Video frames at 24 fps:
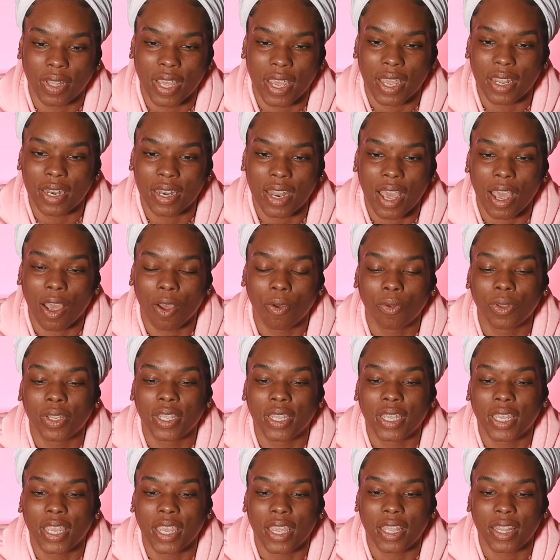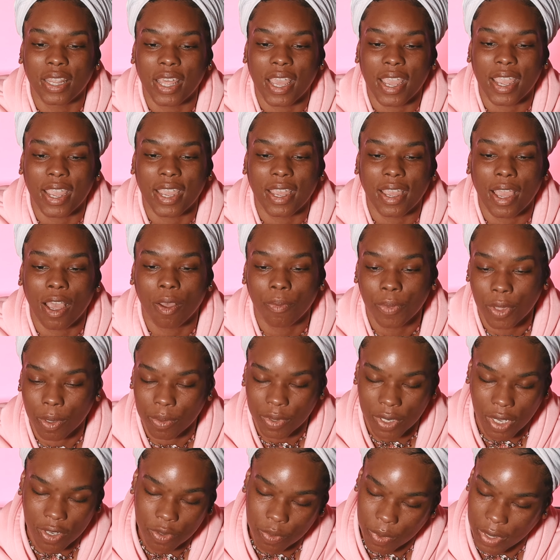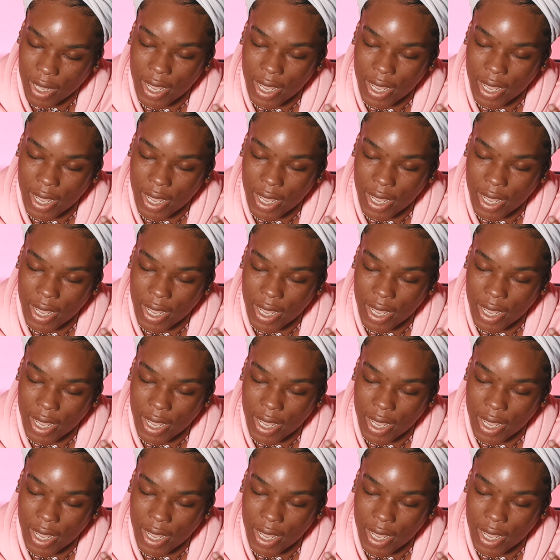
that not only can they help themselves,